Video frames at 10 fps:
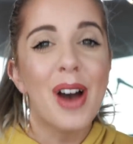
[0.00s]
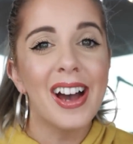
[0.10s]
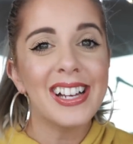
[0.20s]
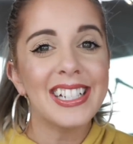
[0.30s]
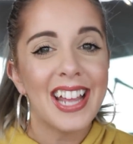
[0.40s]

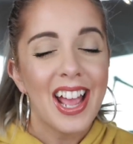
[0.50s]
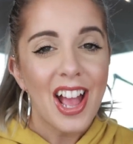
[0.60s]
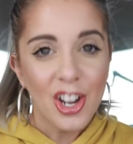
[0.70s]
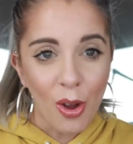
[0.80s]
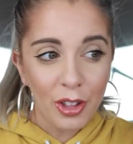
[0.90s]
But
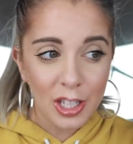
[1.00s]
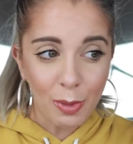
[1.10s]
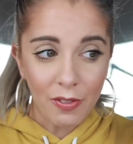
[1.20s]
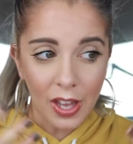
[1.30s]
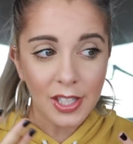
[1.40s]
not only does
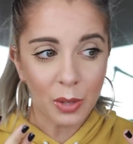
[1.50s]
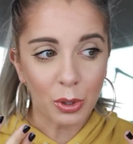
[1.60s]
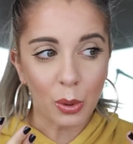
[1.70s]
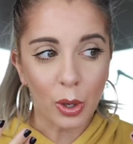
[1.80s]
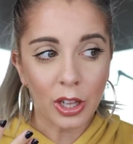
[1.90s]
my face get
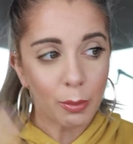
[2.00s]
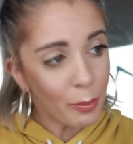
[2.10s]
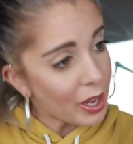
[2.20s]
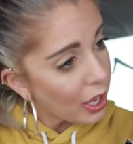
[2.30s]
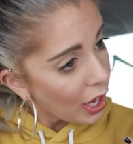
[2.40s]
really oily,
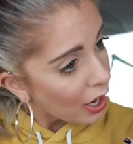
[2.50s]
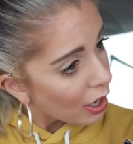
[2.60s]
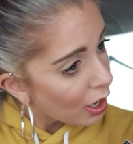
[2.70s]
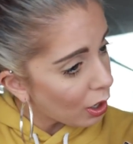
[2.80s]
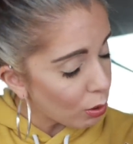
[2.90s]
but my
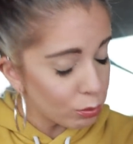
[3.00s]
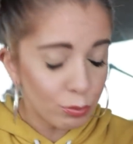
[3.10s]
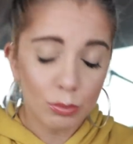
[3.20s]
hair...